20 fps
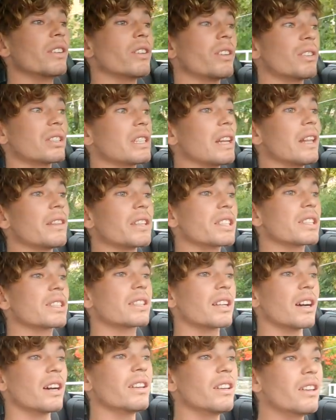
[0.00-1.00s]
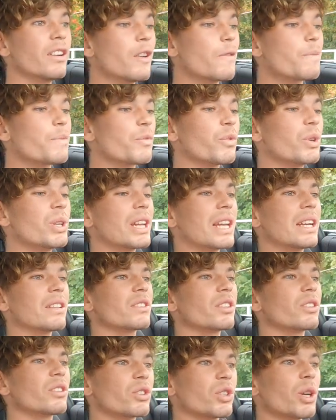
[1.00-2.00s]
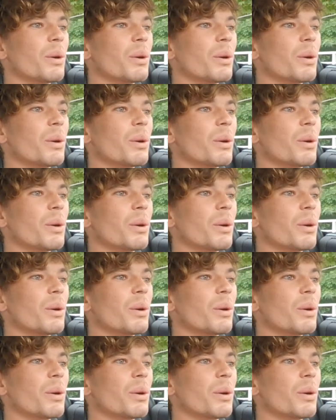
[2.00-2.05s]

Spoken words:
You know, it's like the Scud. When you get to the